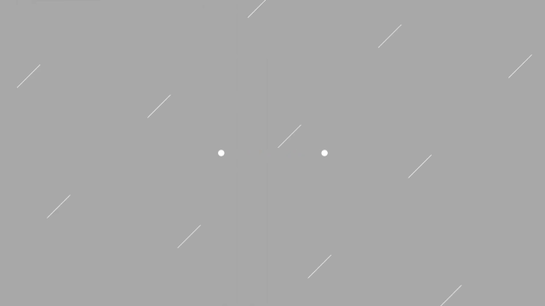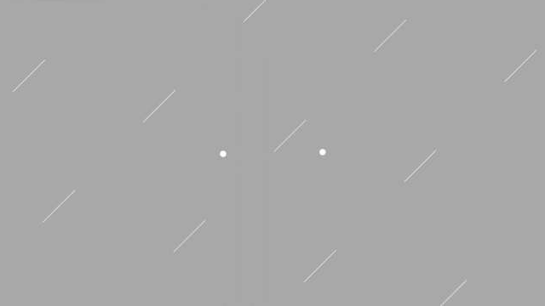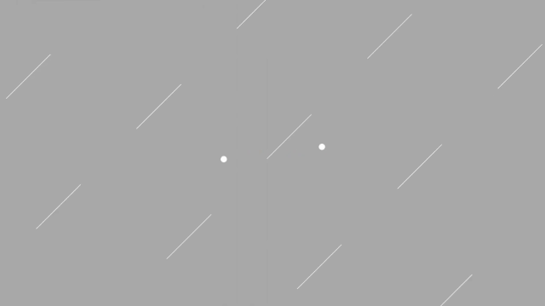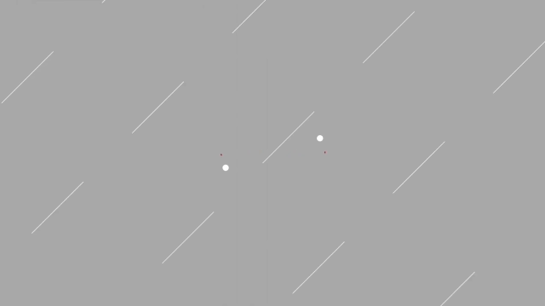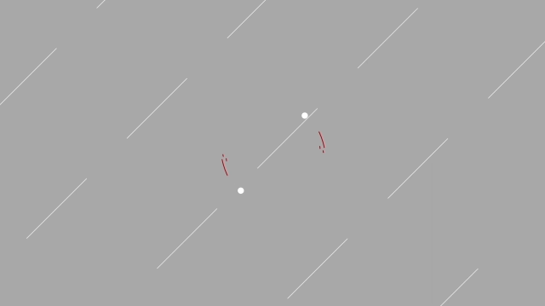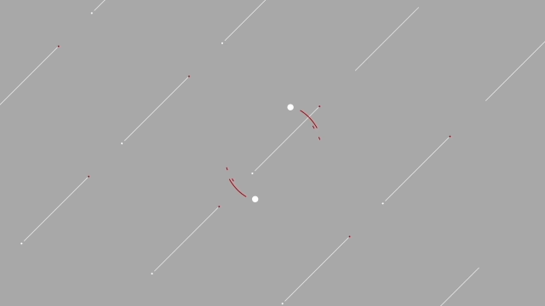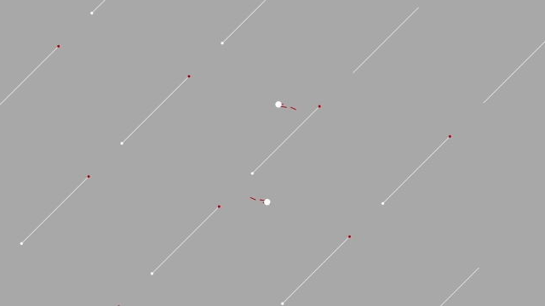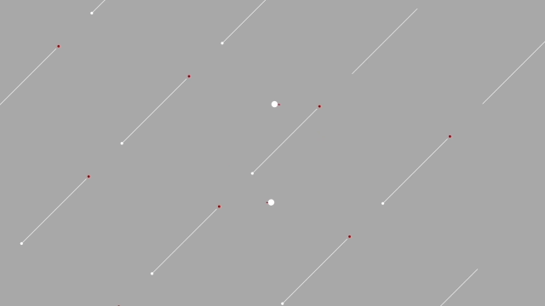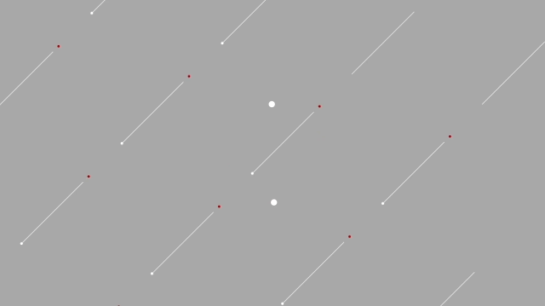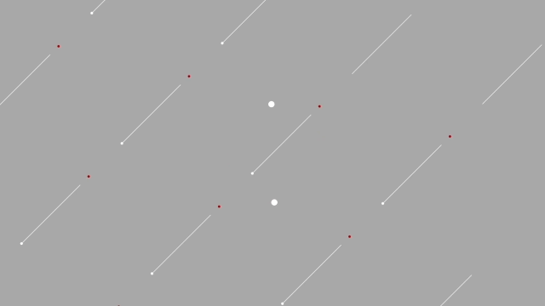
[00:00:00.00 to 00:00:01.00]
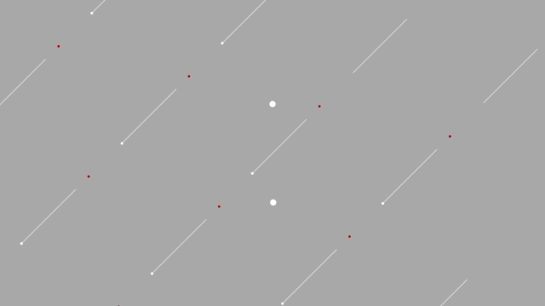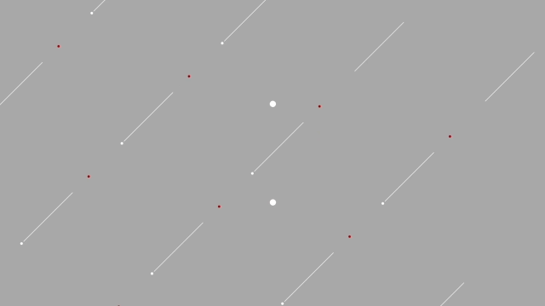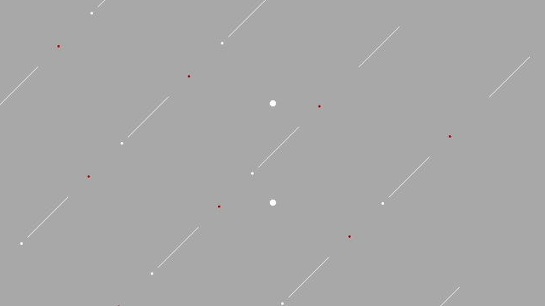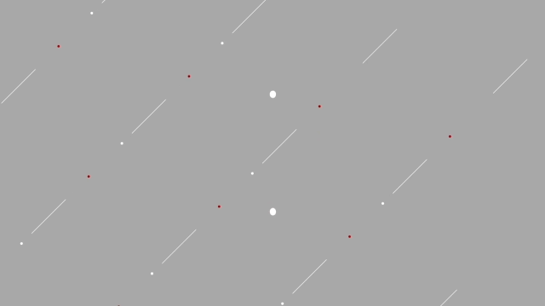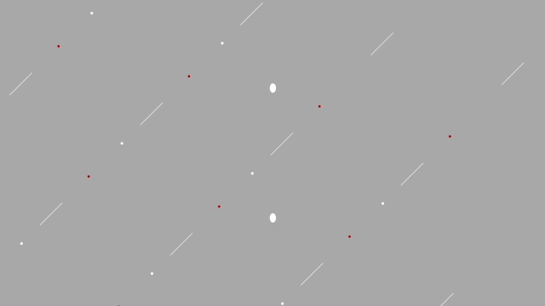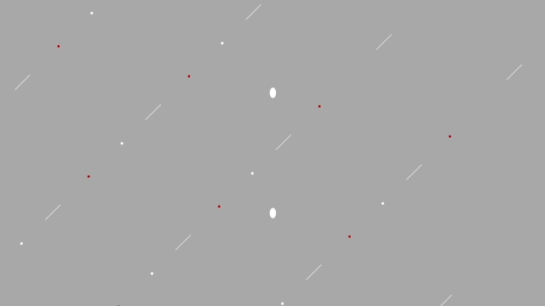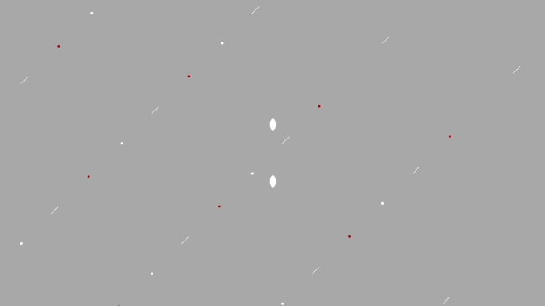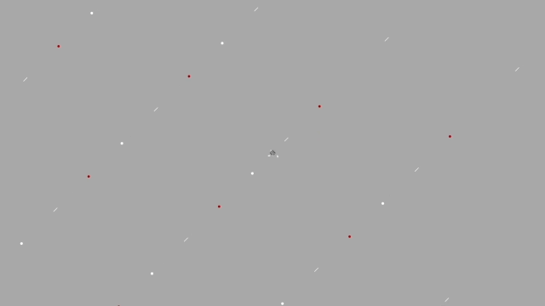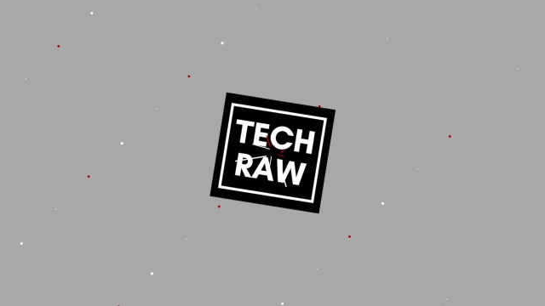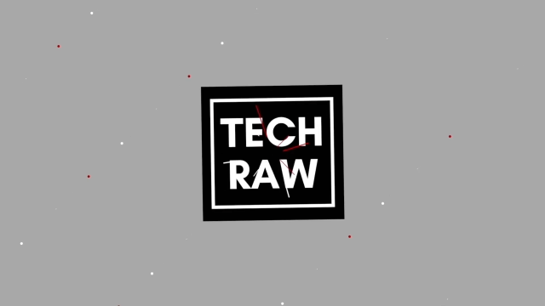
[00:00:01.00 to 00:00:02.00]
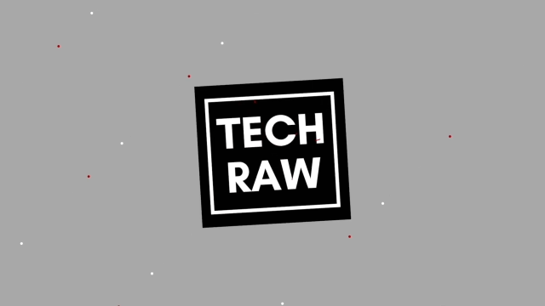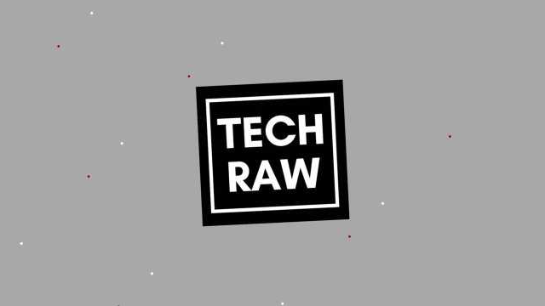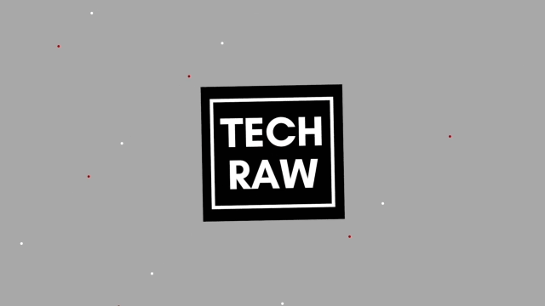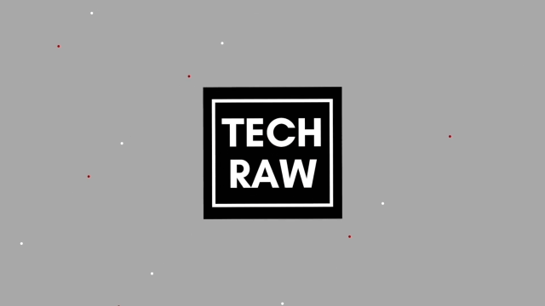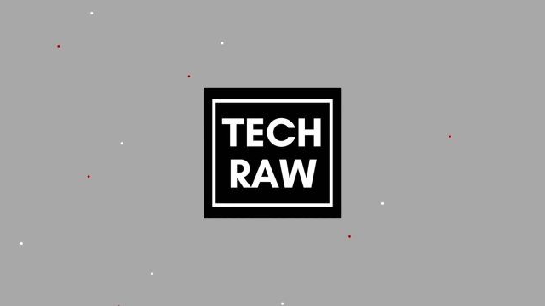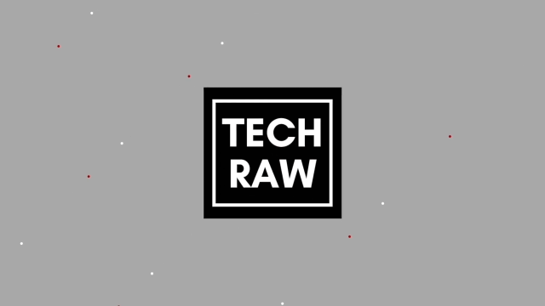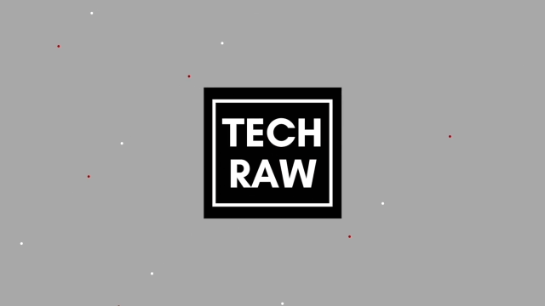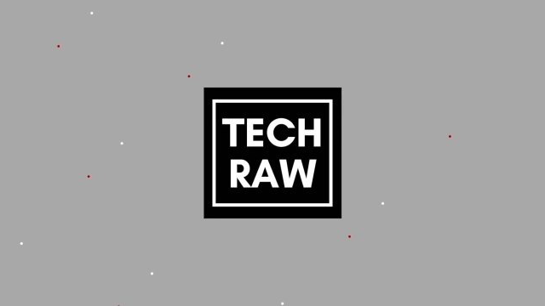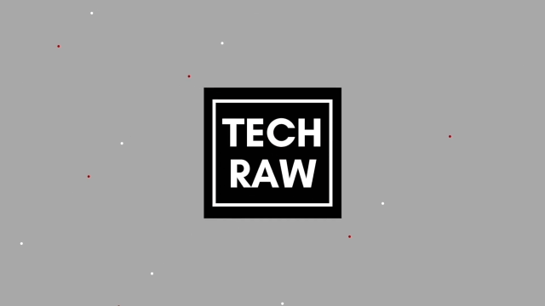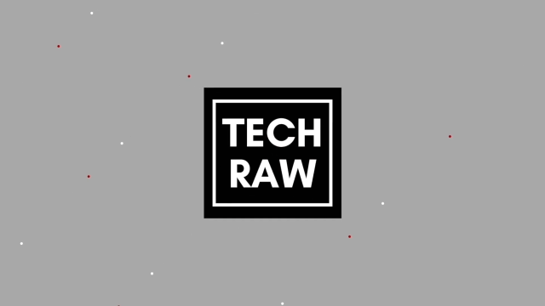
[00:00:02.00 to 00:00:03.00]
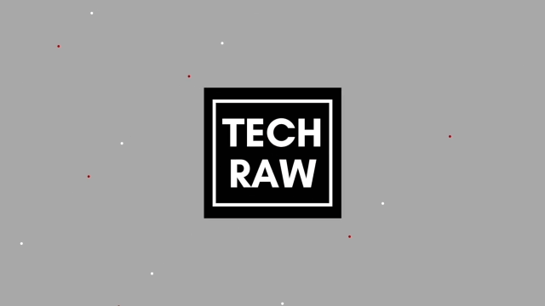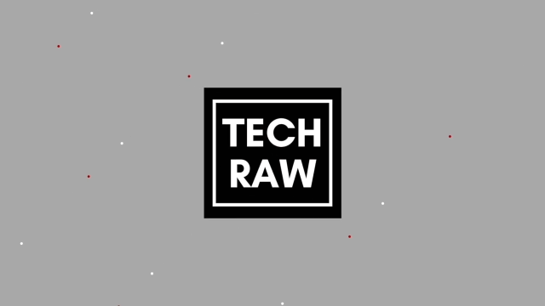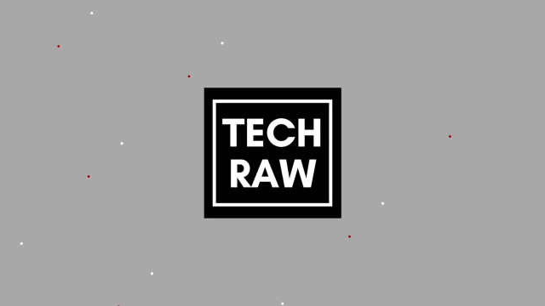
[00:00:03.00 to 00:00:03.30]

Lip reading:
No face is visible, so there are no lips to read.